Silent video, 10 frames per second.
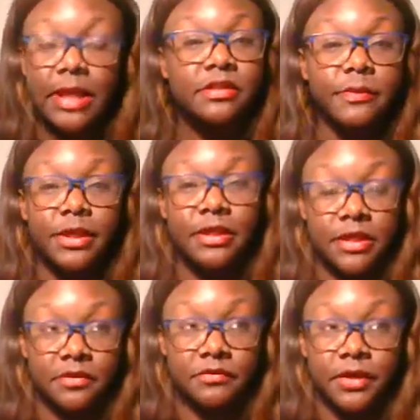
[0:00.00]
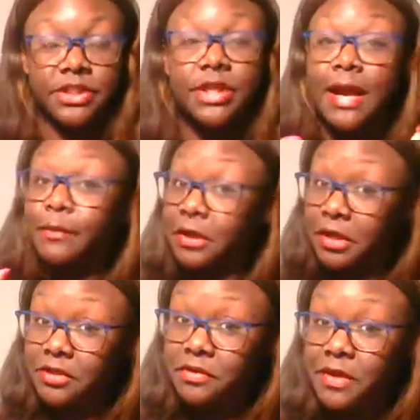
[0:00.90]
Can't speak a lick of French. I'm
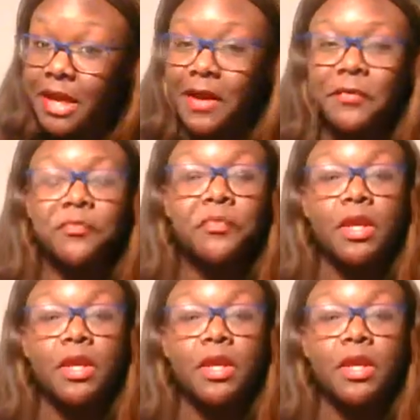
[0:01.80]
learning to now.